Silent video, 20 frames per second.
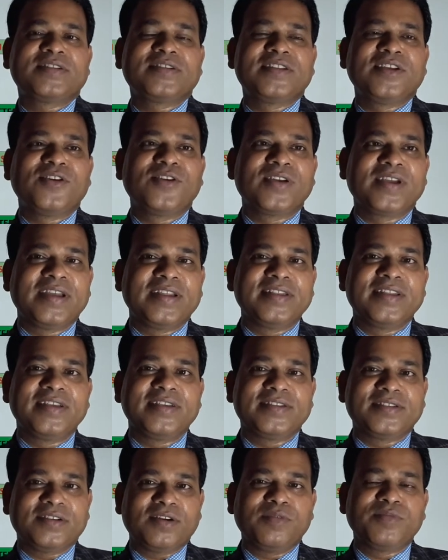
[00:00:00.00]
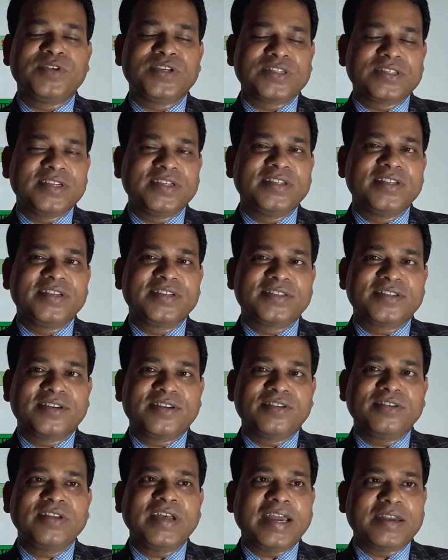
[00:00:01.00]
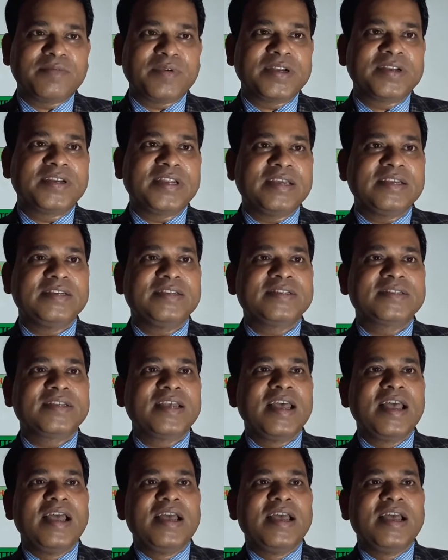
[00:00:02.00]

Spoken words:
they will get these obviously these advantages.